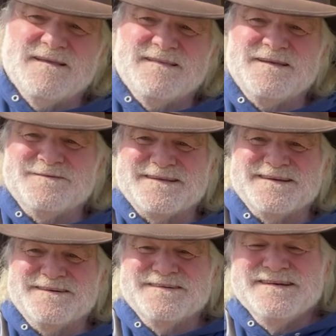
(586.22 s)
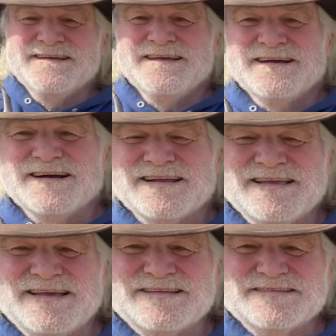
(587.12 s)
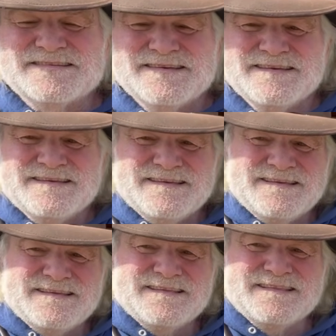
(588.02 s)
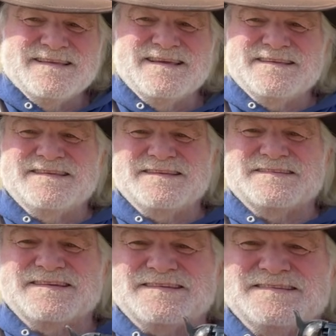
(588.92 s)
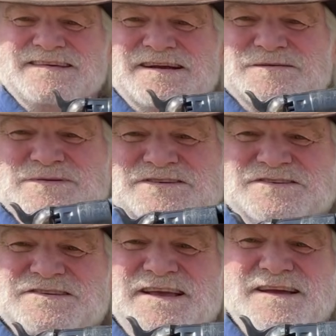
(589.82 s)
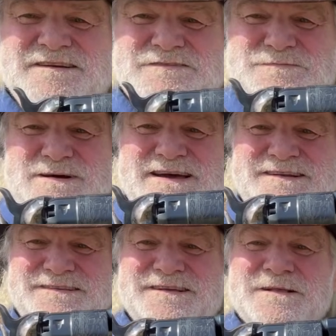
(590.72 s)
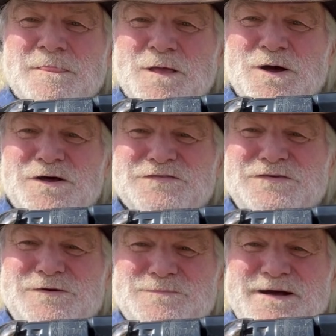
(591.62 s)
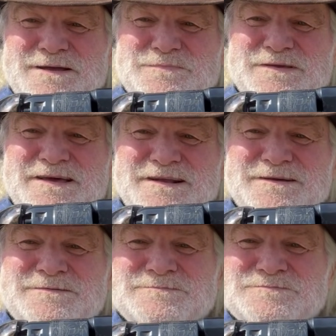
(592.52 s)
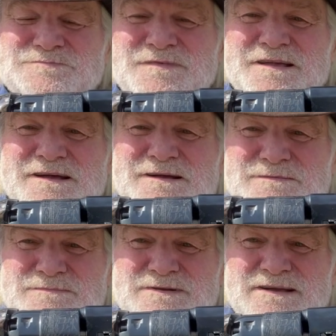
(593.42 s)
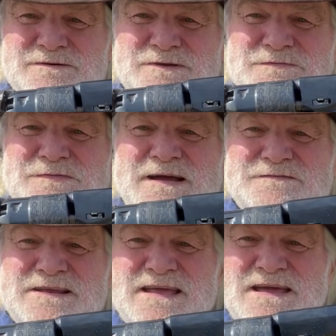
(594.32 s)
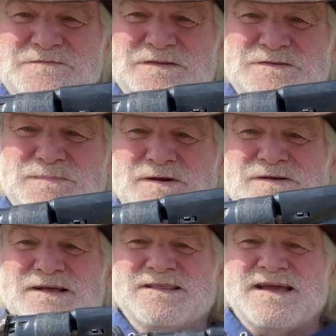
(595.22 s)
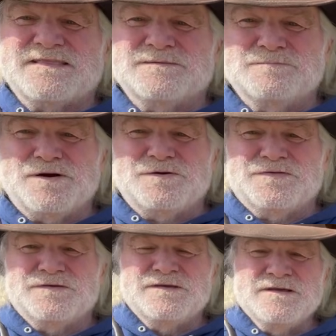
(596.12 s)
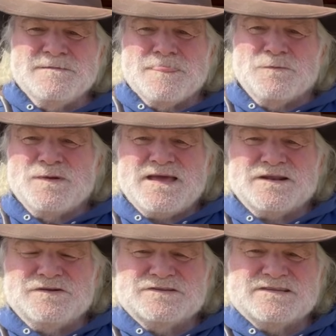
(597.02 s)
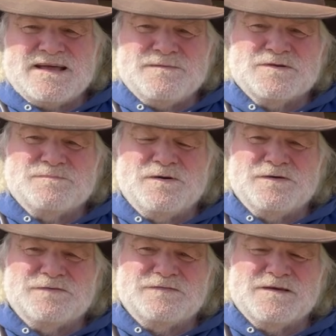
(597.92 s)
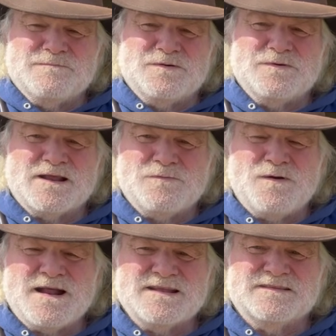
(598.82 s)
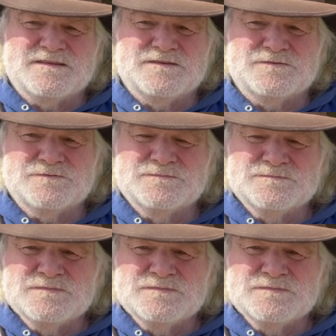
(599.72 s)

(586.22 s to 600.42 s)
there we go, against the 1860 Army Sheriff model, also by Pietta, with a 5.5-inch barrel. I like them both. We had a good time with both of them, but what I wanted to do